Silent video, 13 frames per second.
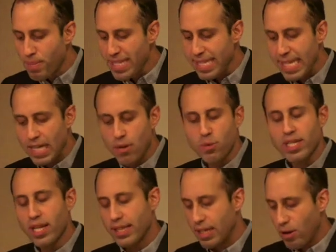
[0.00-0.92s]
Masika
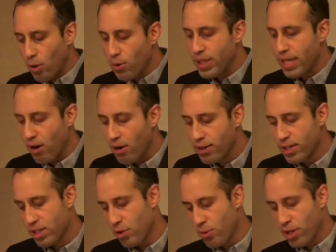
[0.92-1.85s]
was not the only
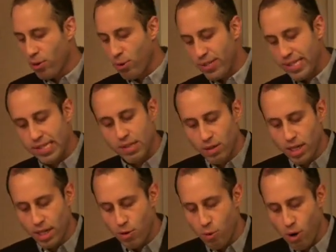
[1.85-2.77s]
artist to record
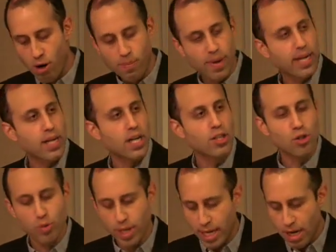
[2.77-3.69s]
Syria, You Are My
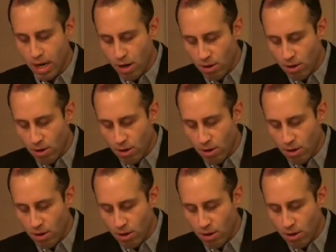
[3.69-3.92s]
Country,